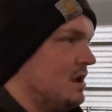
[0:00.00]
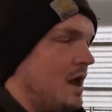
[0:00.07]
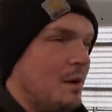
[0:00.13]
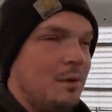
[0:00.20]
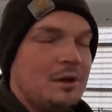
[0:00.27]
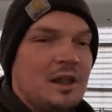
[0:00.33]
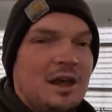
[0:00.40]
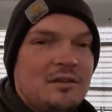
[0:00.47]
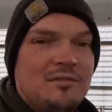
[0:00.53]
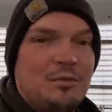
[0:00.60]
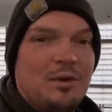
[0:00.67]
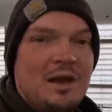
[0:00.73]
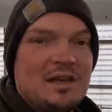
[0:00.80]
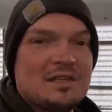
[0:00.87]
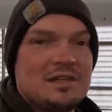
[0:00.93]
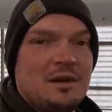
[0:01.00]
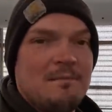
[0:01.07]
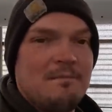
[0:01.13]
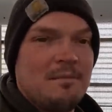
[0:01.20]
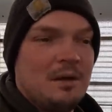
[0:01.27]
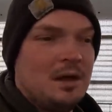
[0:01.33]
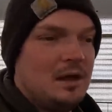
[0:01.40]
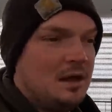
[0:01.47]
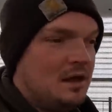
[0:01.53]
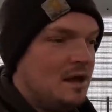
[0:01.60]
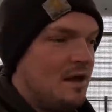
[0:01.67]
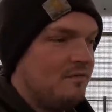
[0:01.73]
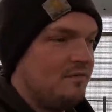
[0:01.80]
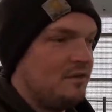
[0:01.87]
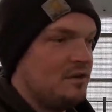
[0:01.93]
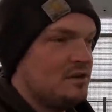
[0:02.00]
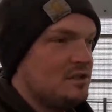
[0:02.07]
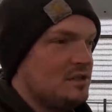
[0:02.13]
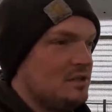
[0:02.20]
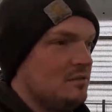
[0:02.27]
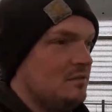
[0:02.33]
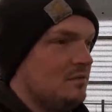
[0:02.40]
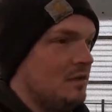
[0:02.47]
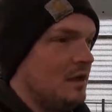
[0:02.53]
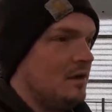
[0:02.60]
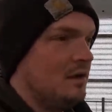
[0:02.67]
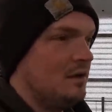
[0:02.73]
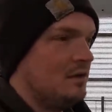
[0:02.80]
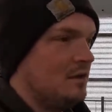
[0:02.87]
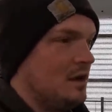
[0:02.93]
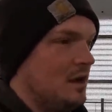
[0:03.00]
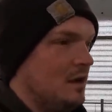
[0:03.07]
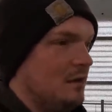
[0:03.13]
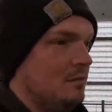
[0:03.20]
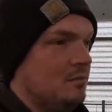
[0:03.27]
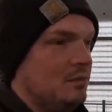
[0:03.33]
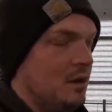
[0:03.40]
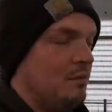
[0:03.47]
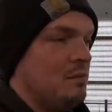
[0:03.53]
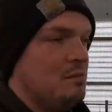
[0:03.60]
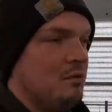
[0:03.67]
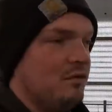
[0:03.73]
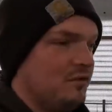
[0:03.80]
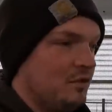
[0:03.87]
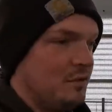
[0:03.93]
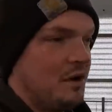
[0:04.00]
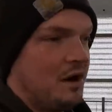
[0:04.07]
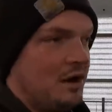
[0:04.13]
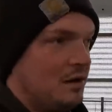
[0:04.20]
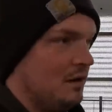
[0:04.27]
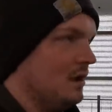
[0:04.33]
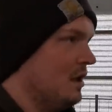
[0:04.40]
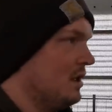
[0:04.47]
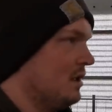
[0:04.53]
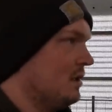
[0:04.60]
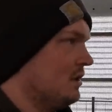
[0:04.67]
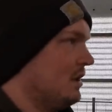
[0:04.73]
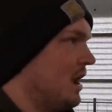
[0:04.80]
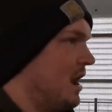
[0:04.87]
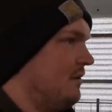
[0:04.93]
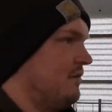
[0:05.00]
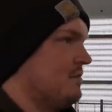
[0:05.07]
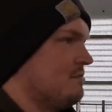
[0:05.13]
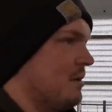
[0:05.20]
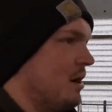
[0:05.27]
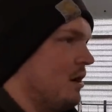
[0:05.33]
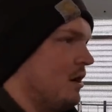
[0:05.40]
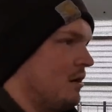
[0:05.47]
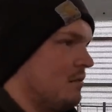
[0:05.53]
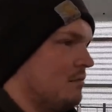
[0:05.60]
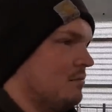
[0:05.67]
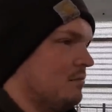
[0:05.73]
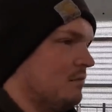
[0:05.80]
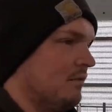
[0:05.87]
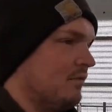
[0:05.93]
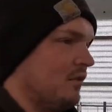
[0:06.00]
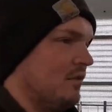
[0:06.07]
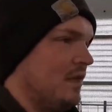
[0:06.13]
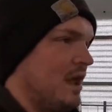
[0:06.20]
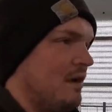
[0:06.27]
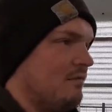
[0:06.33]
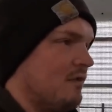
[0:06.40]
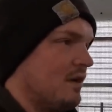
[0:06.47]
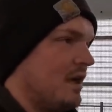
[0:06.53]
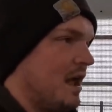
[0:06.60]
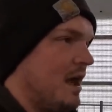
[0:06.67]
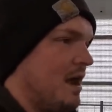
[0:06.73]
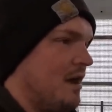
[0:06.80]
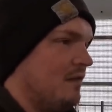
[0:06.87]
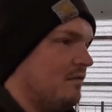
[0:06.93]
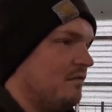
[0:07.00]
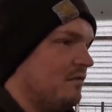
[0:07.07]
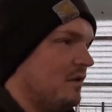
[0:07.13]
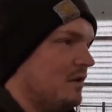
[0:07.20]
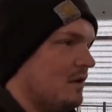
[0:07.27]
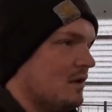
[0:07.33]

I would like to weigh some heifers that are that we move to our calving barn before they have their calf,